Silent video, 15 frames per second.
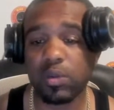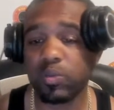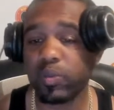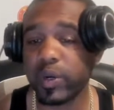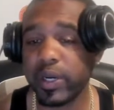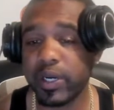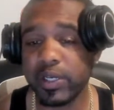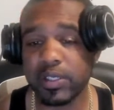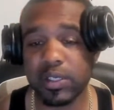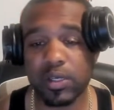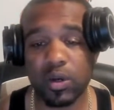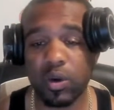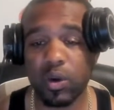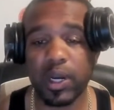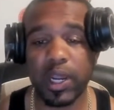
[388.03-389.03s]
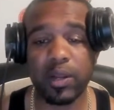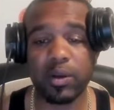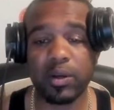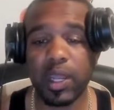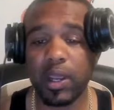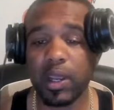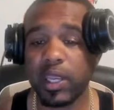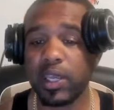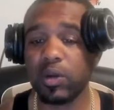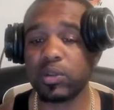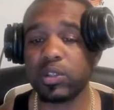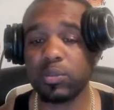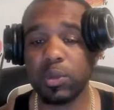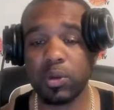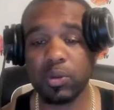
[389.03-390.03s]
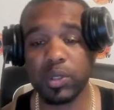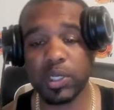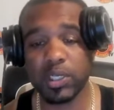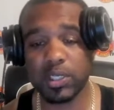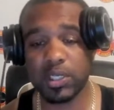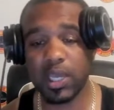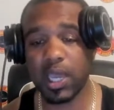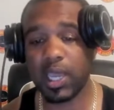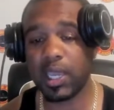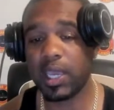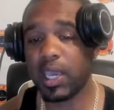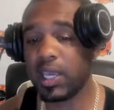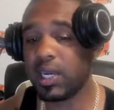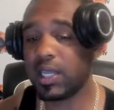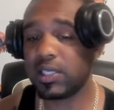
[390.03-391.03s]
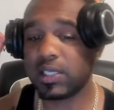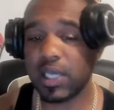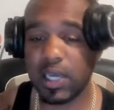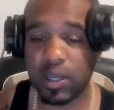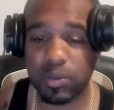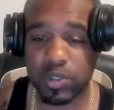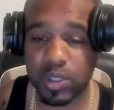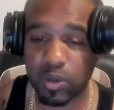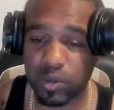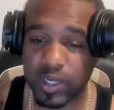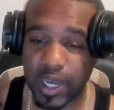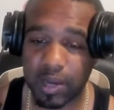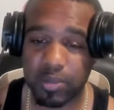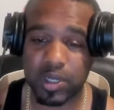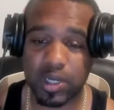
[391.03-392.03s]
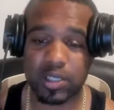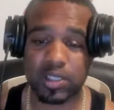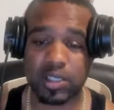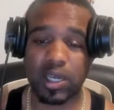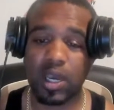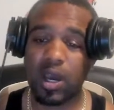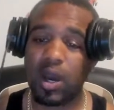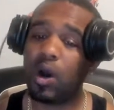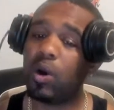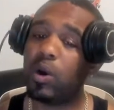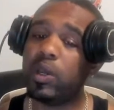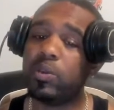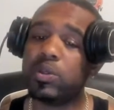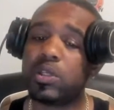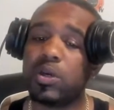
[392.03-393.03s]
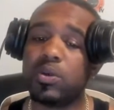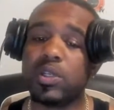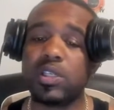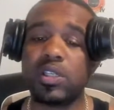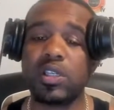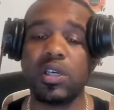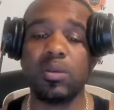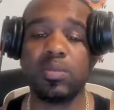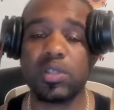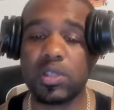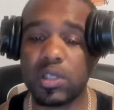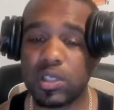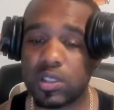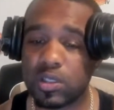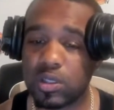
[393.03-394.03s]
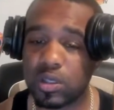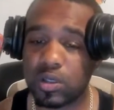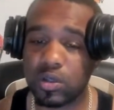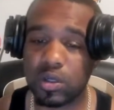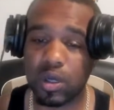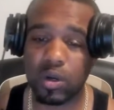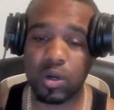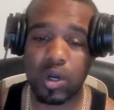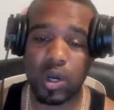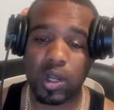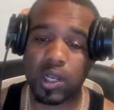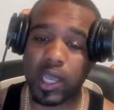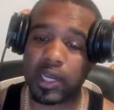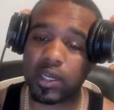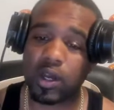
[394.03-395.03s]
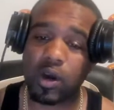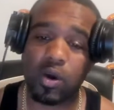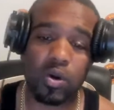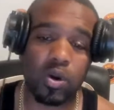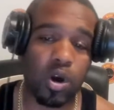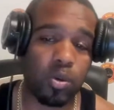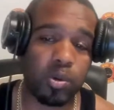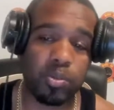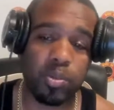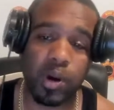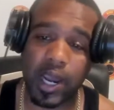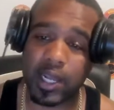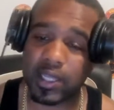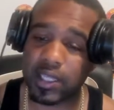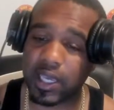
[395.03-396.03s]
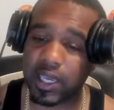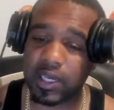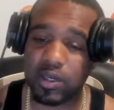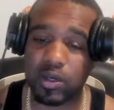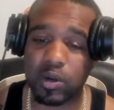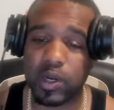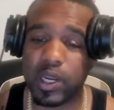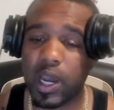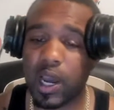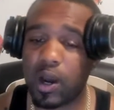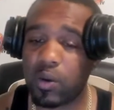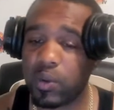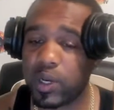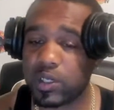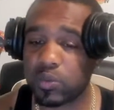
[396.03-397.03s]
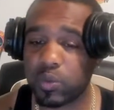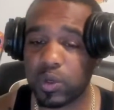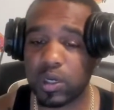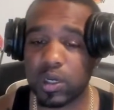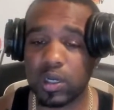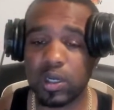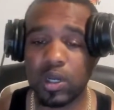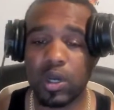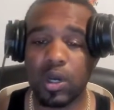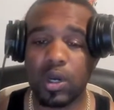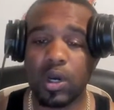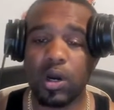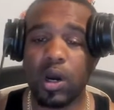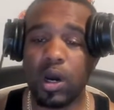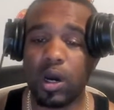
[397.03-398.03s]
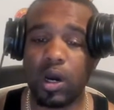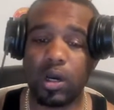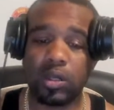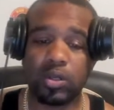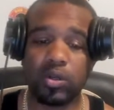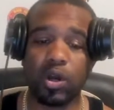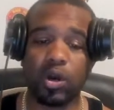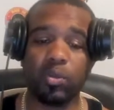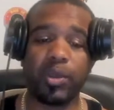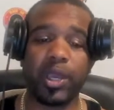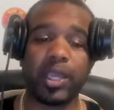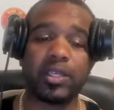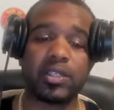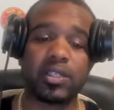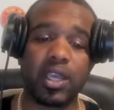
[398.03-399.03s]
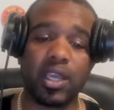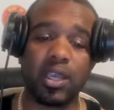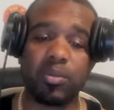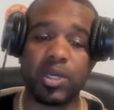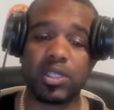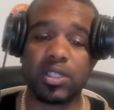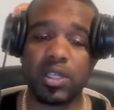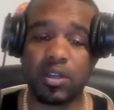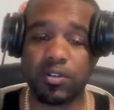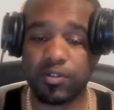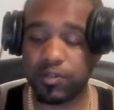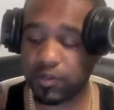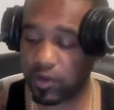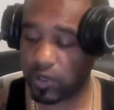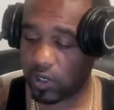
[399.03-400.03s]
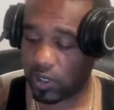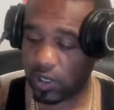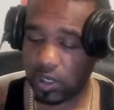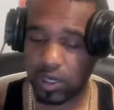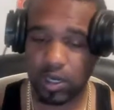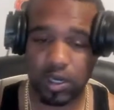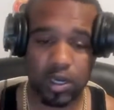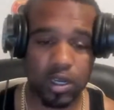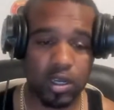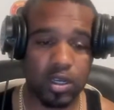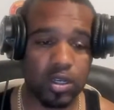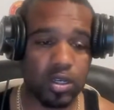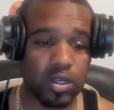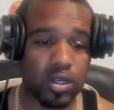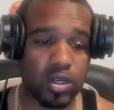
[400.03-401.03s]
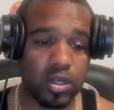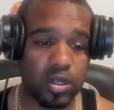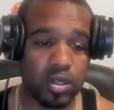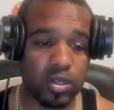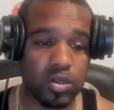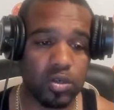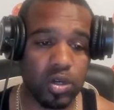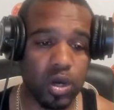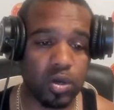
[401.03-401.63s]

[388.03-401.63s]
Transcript: reason. Or they killed him on this day. They said he was gonna die because he was on The Simpsons. Like the whole Kobe Bryant thing. They always want to, make it seem as if, you